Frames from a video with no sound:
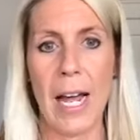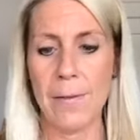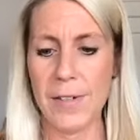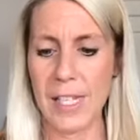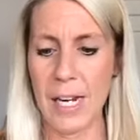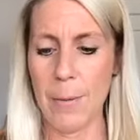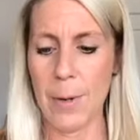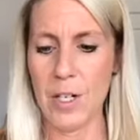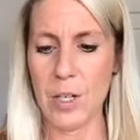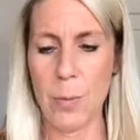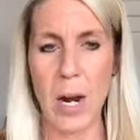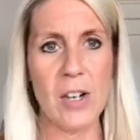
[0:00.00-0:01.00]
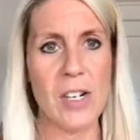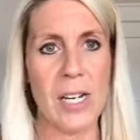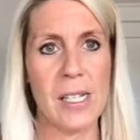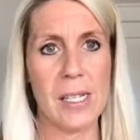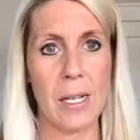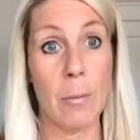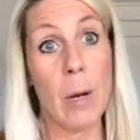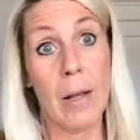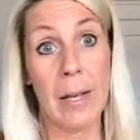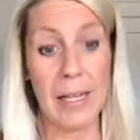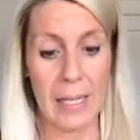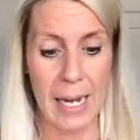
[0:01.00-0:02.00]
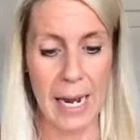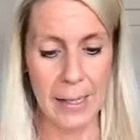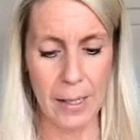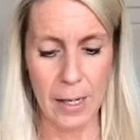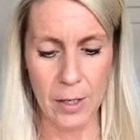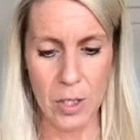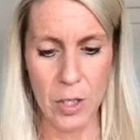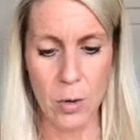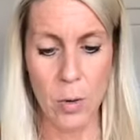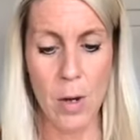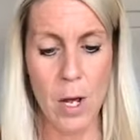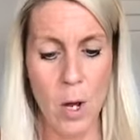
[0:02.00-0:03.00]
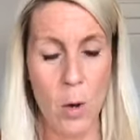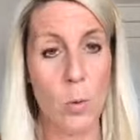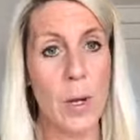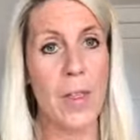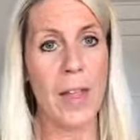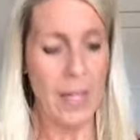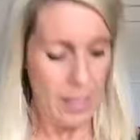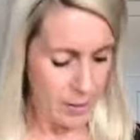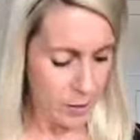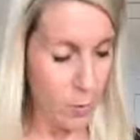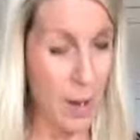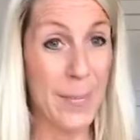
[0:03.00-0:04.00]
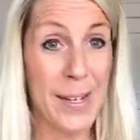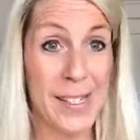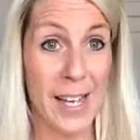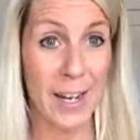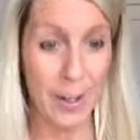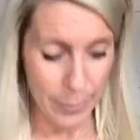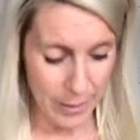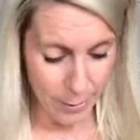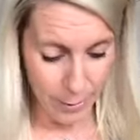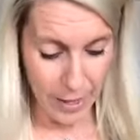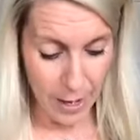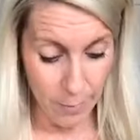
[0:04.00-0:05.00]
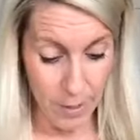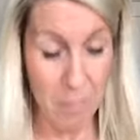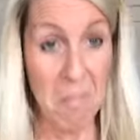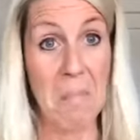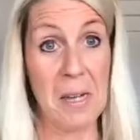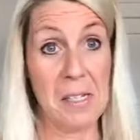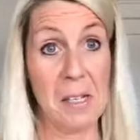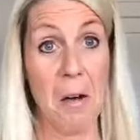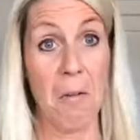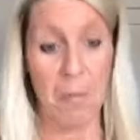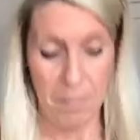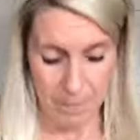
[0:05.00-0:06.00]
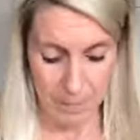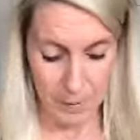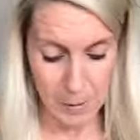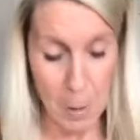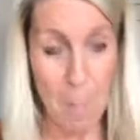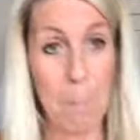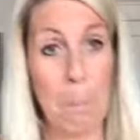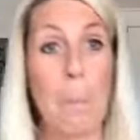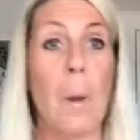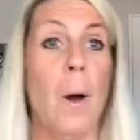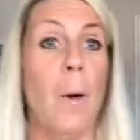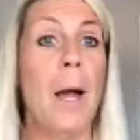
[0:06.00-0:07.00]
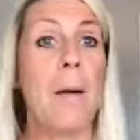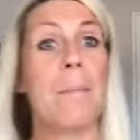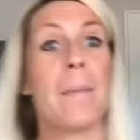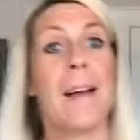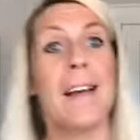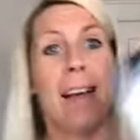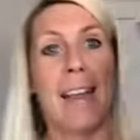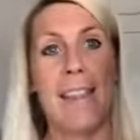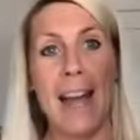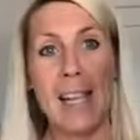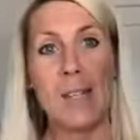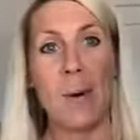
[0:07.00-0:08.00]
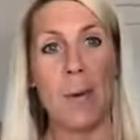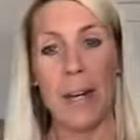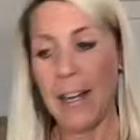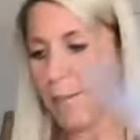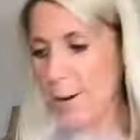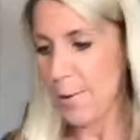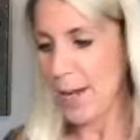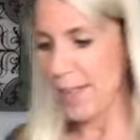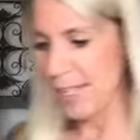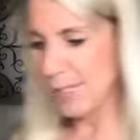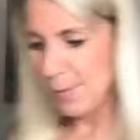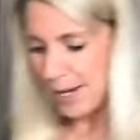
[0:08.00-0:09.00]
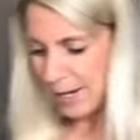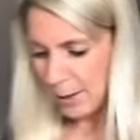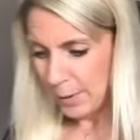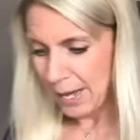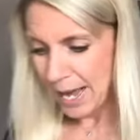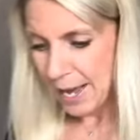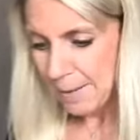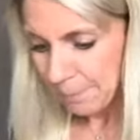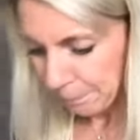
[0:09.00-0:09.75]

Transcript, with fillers: I've seen a bunch of projects, well, in the catalog too, with it. And so I'm excited to play with that one myself. So, okay, that's what we're giving away this week, okay?